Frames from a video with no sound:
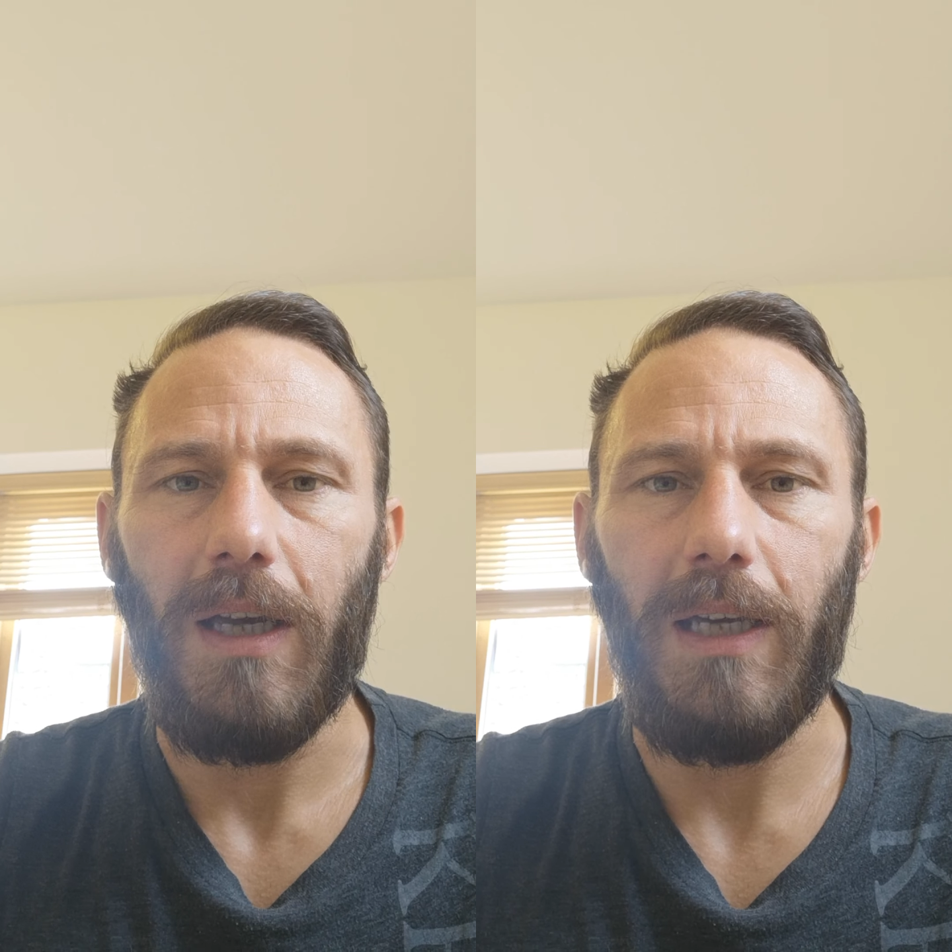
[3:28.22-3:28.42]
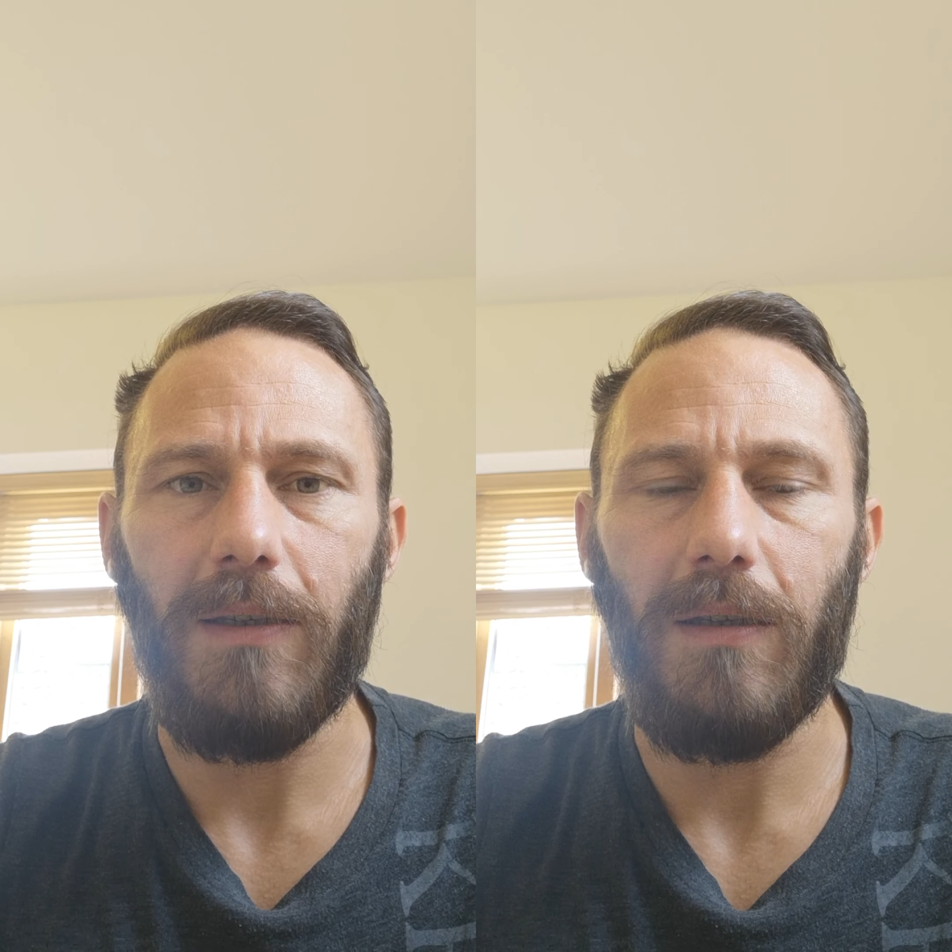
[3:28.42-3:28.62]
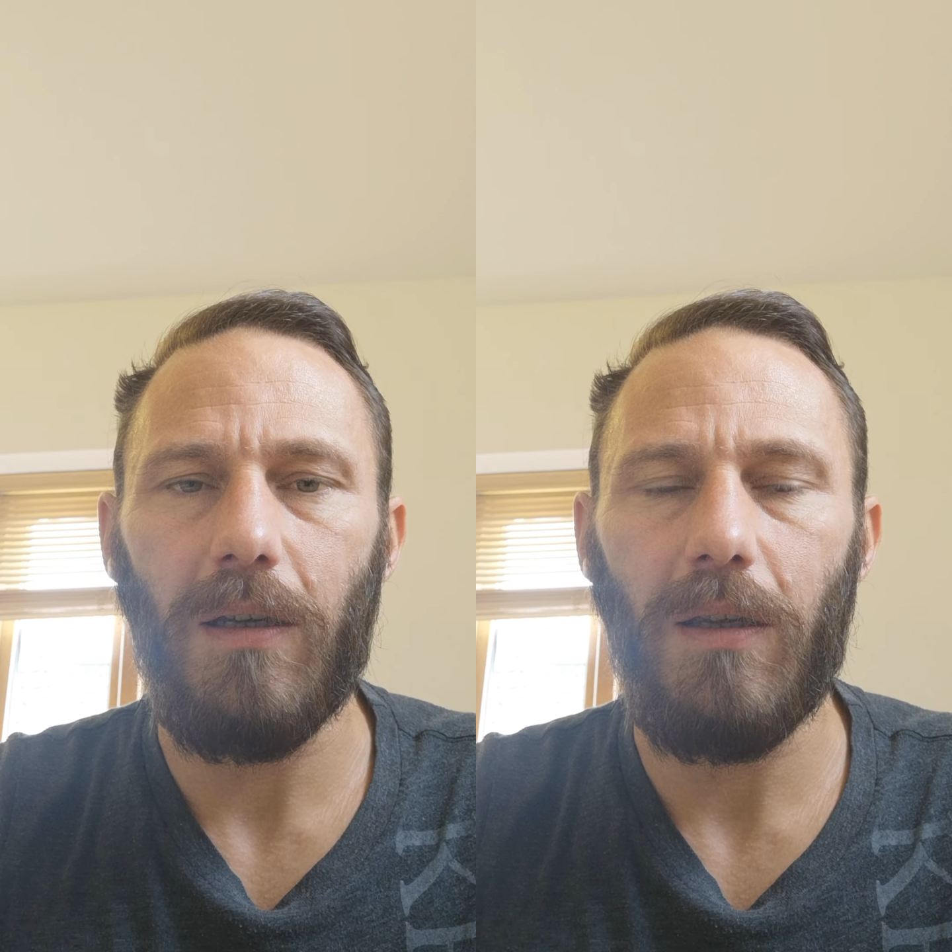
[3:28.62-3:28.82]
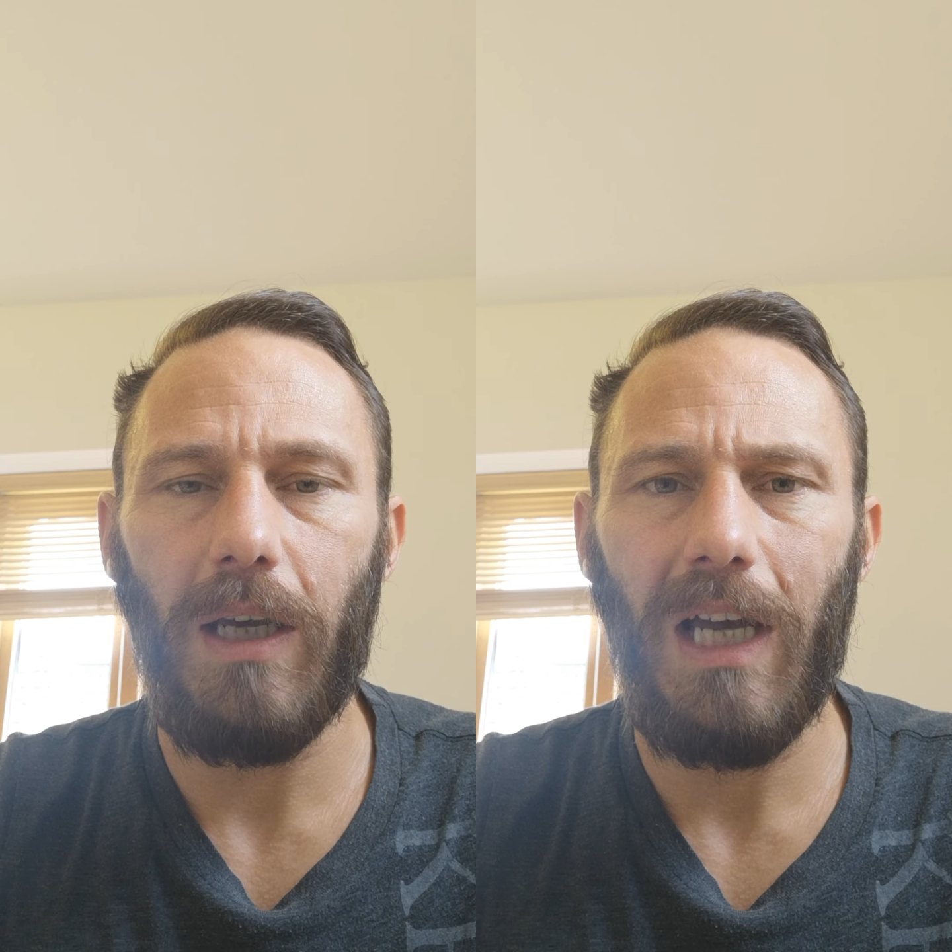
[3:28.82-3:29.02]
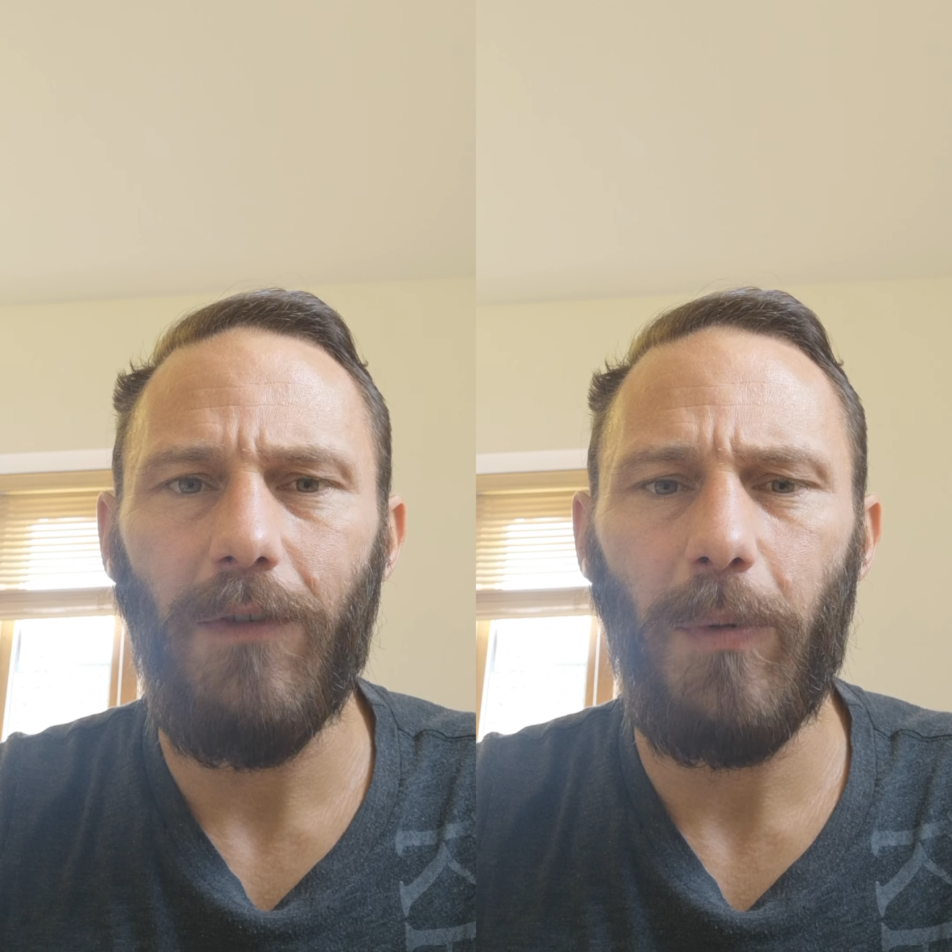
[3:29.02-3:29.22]
is that
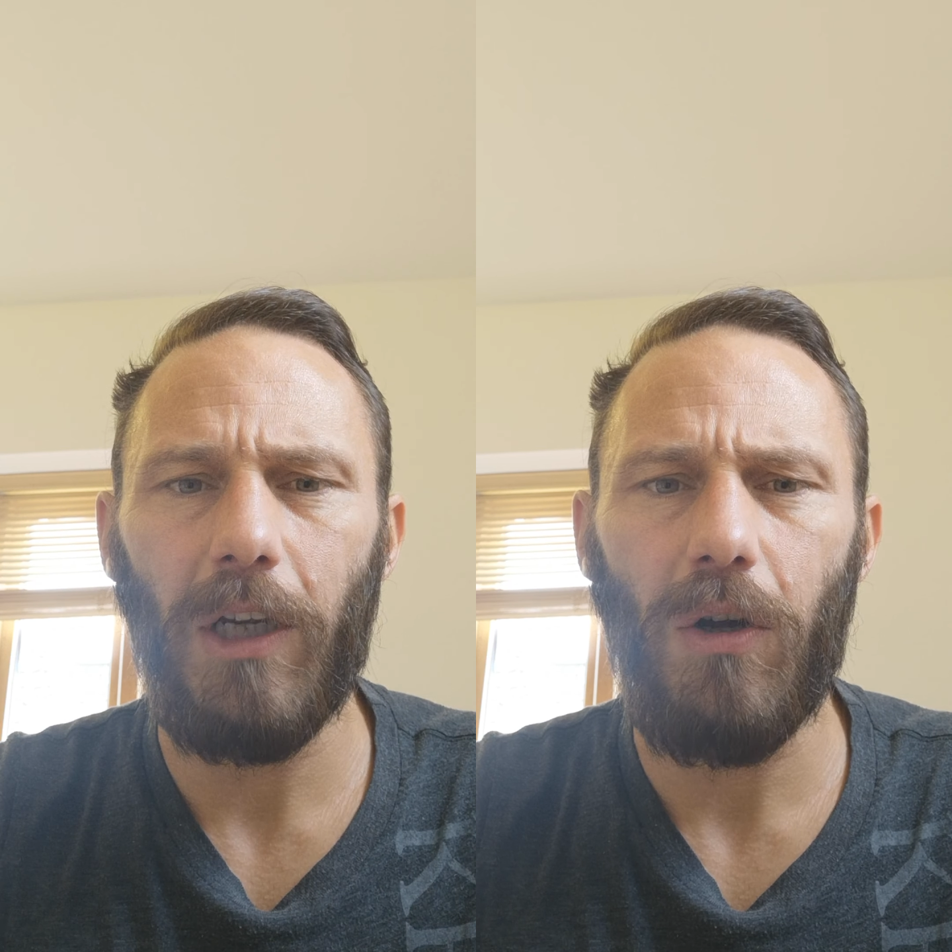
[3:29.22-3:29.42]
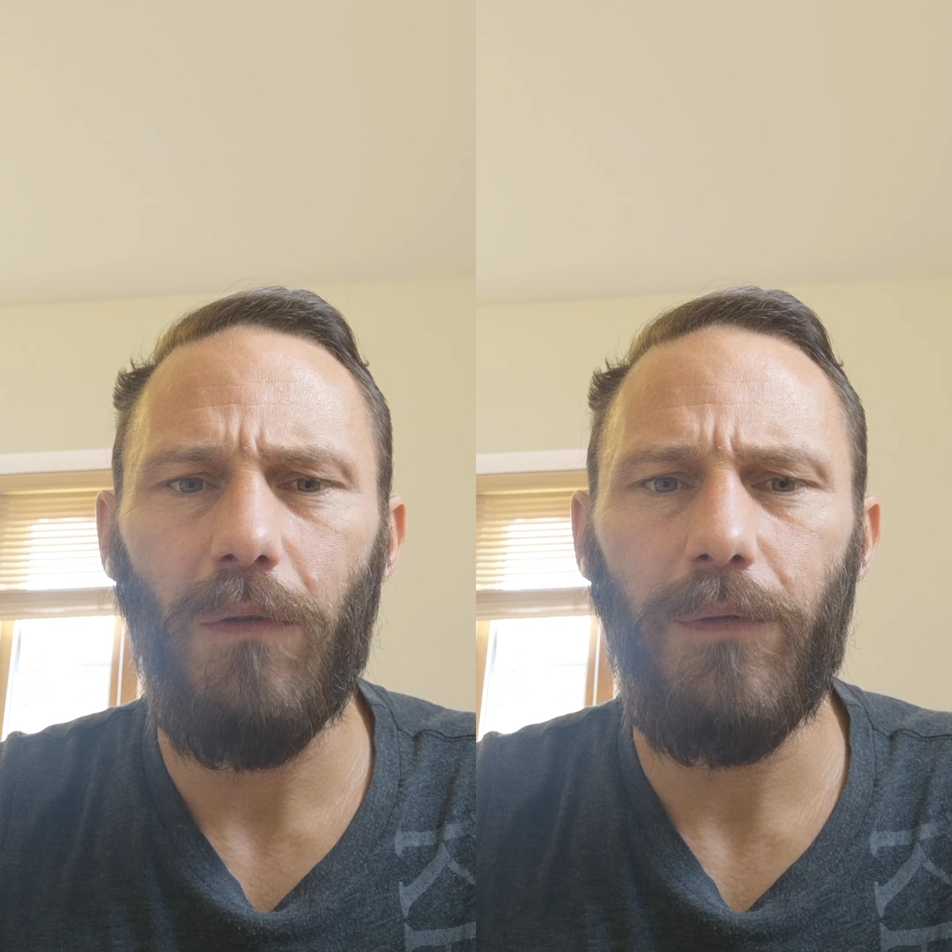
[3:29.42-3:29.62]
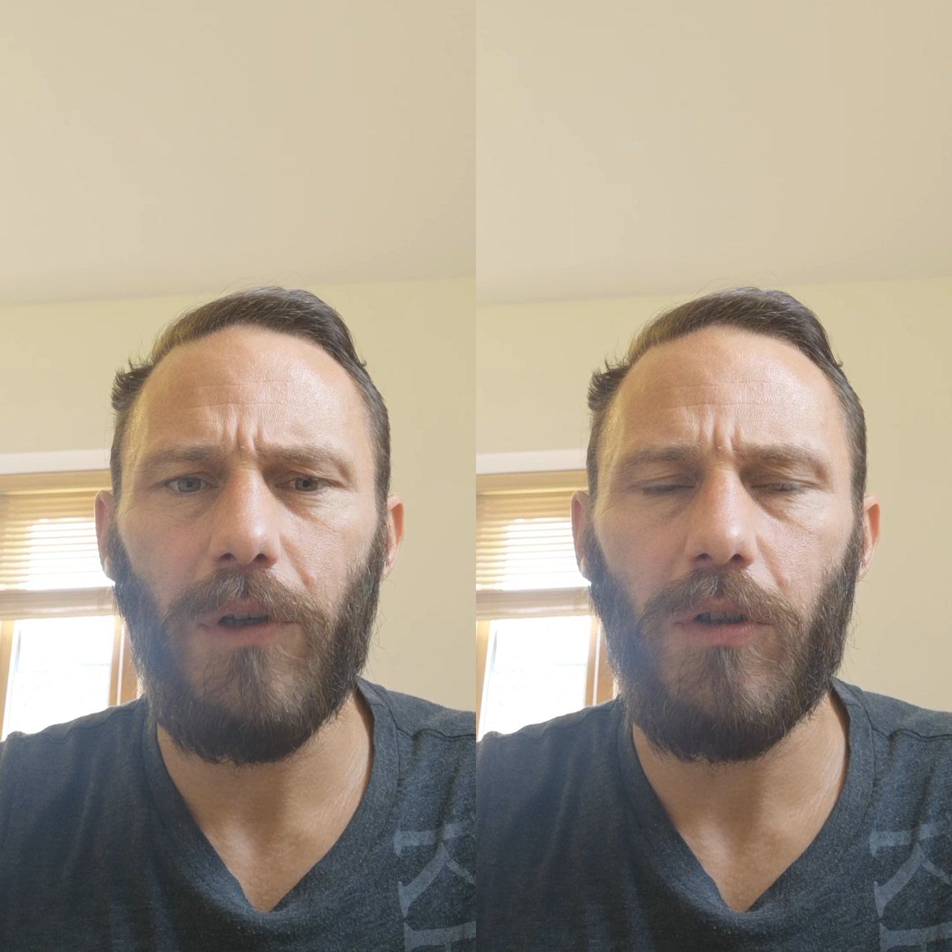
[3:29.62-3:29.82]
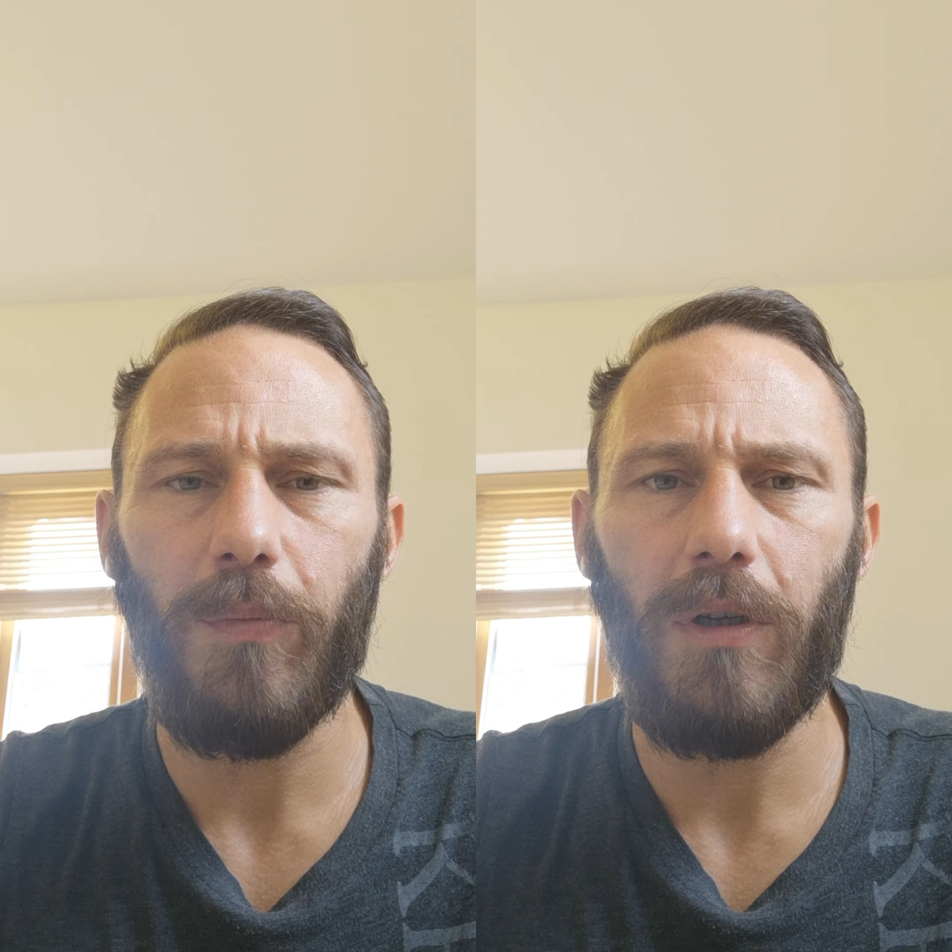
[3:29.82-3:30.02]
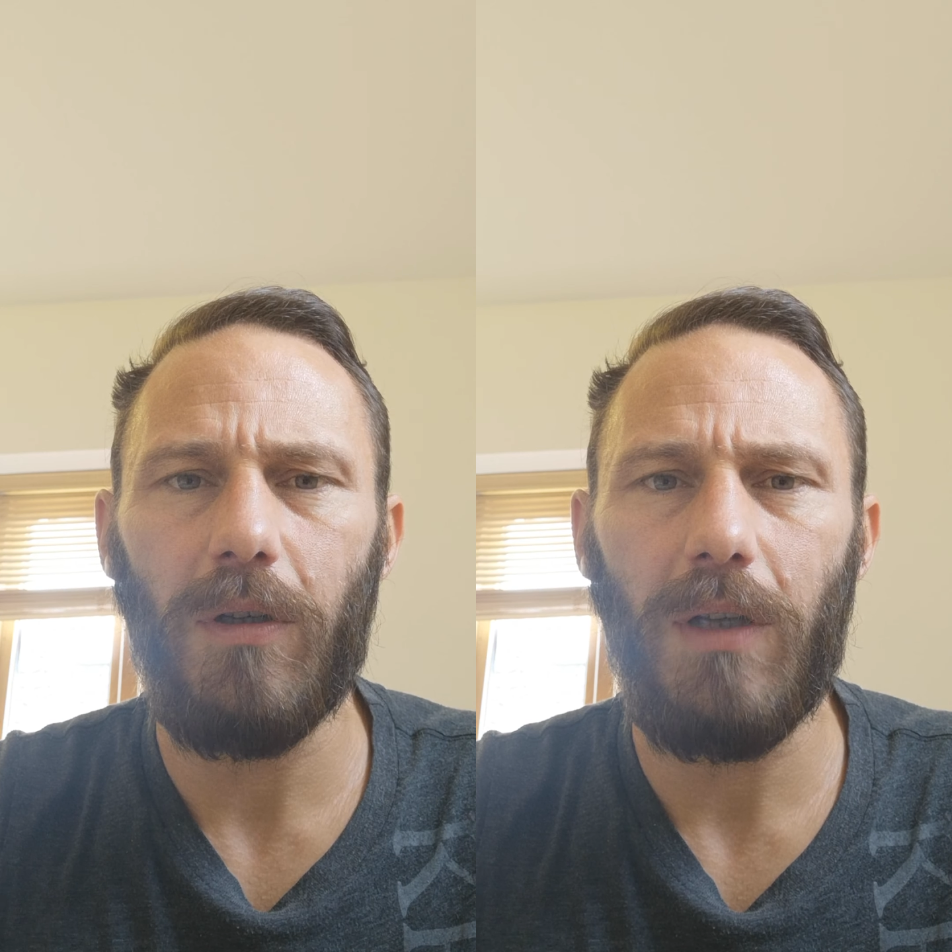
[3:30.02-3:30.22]
they have a bit of confidence
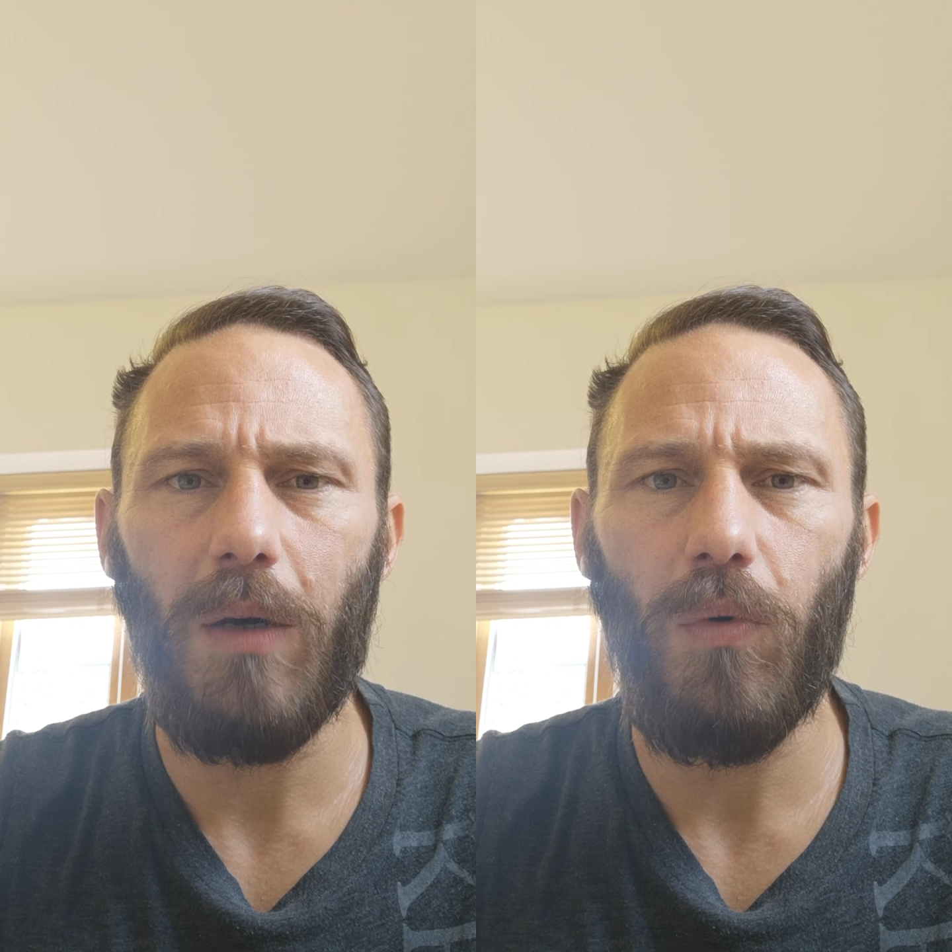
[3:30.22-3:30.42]
because they're